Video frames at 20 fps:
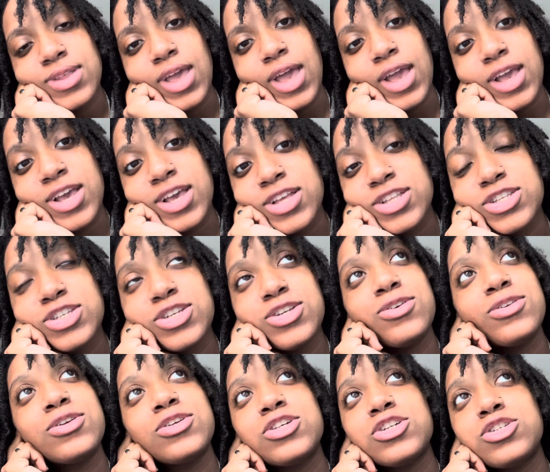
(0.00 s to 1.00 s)
and
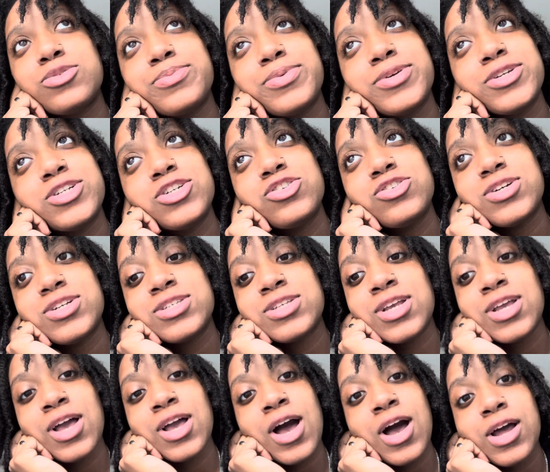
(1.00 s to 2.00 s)
continue to just put your trust
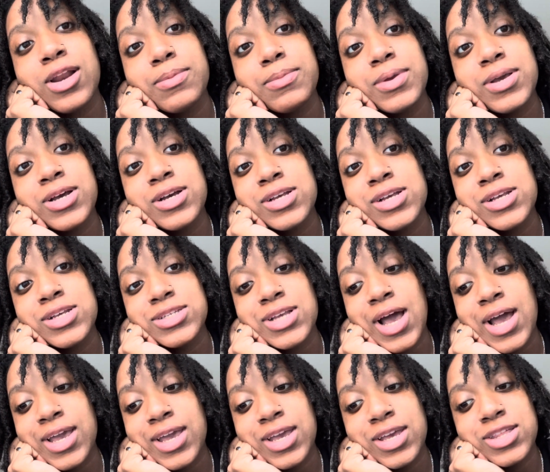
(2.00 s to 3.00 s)
in God because
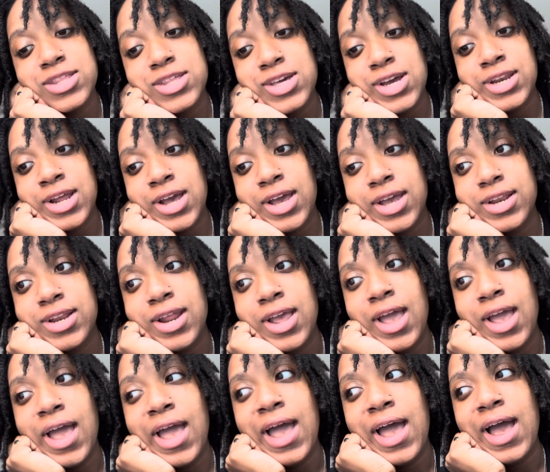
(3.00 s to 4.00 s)
I kid y'all not.
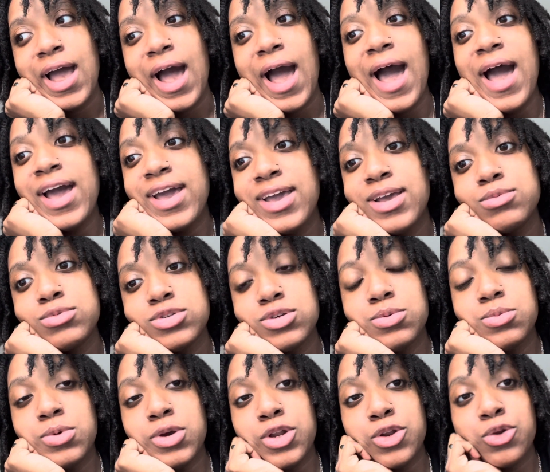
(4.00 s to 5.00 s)
I am
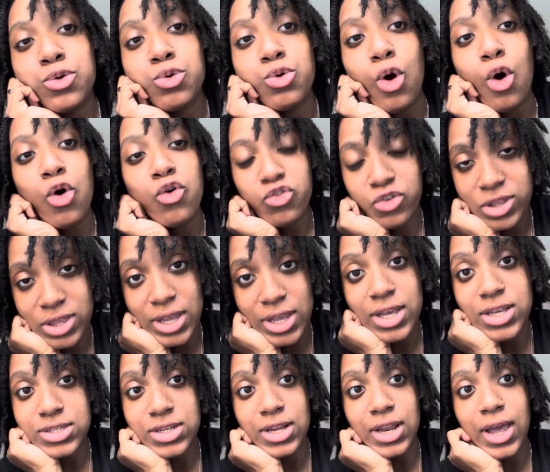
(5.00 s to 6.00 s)
someone who
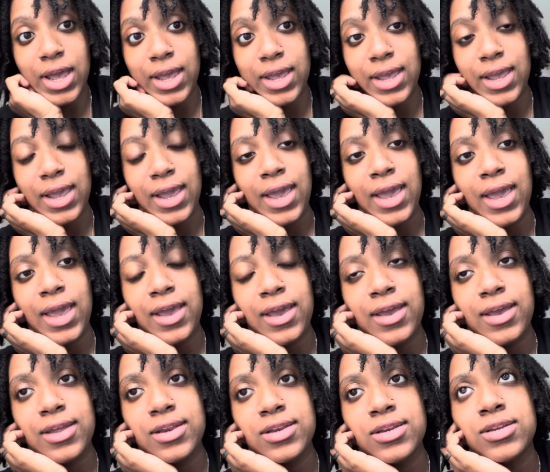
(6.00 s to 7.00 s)
overthinks a lot
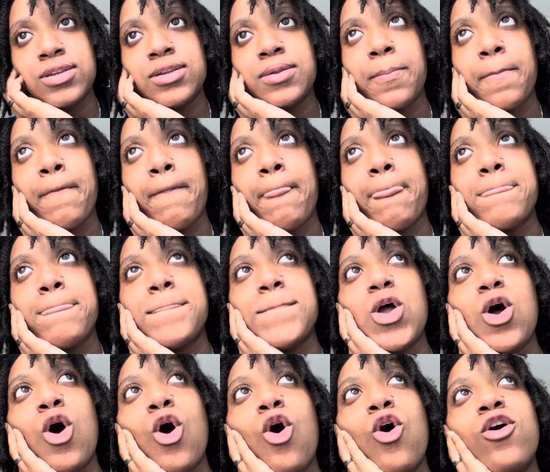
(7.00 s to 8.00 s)
and
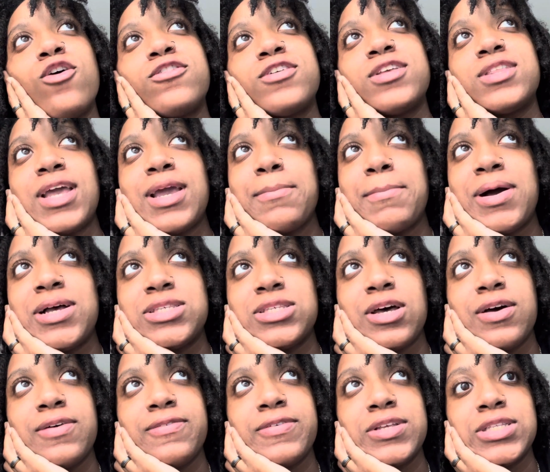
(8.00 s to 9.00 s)
I'll overthink
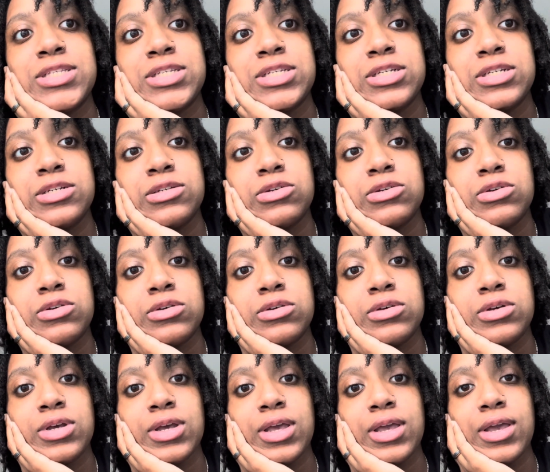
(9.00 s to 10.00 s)
myself
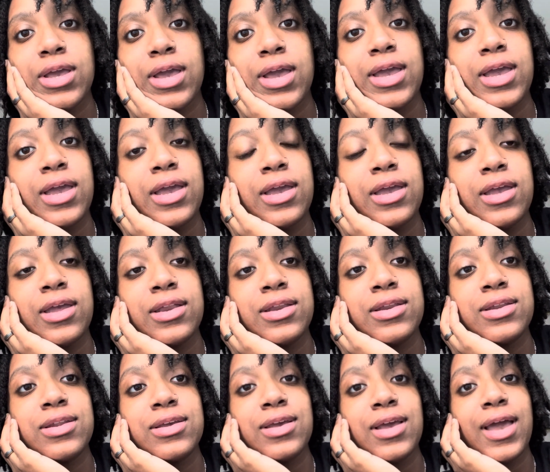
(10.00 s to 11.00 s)
into
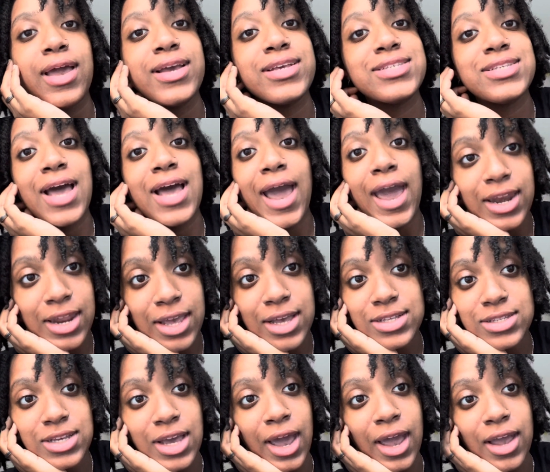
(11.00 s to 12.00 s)
an anxiety
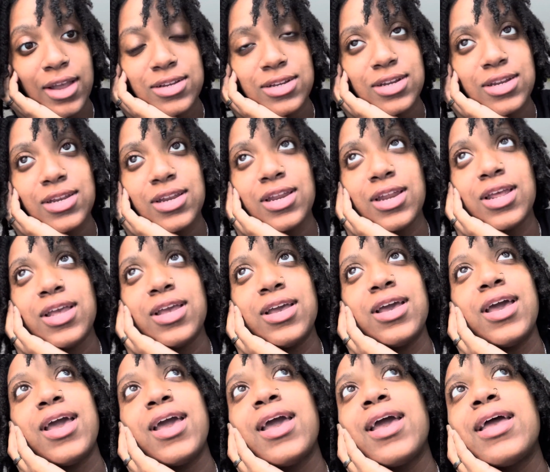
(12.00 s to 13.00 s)
attack.
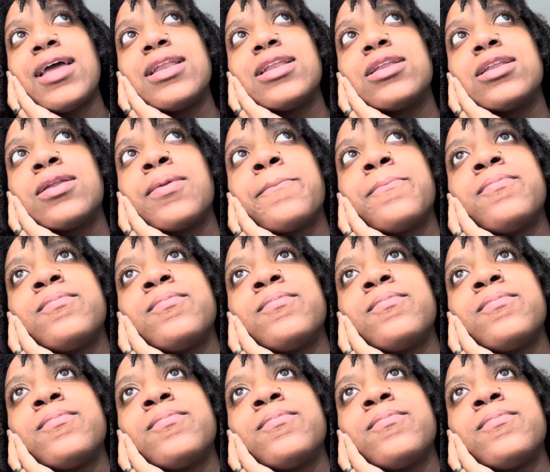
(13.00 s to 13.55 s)
And